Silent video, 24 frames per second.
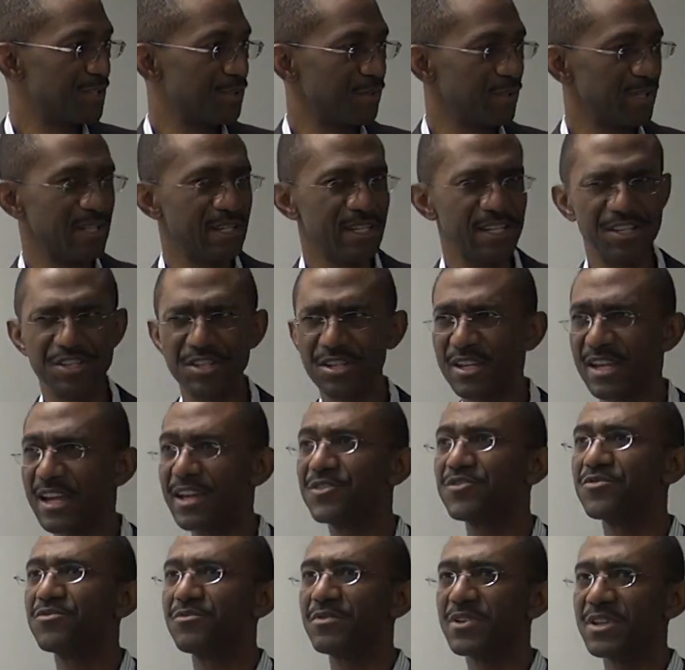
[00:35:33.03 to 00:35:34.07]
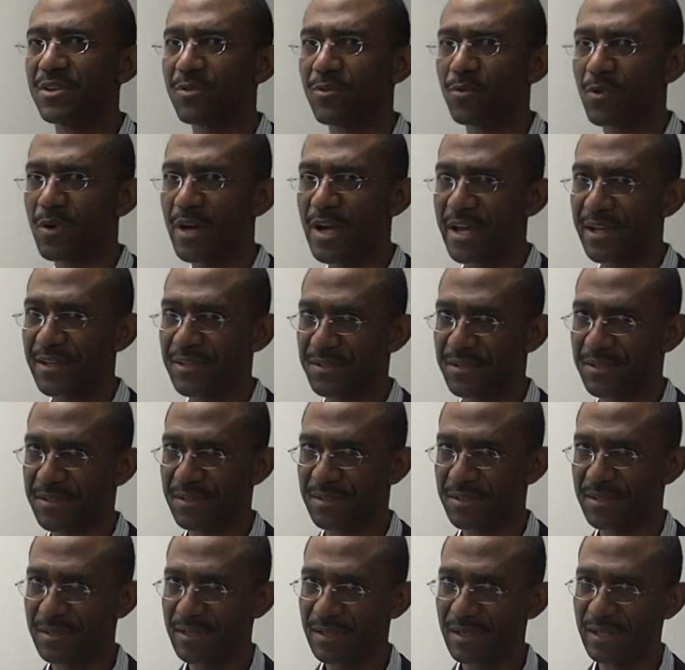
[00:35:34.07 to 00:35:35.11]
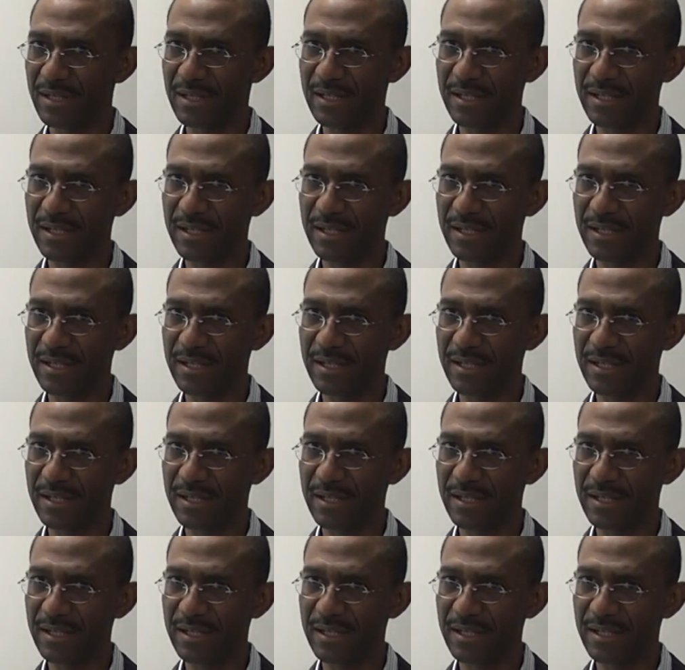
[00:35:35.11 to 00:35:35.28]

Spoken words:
to initiate requests,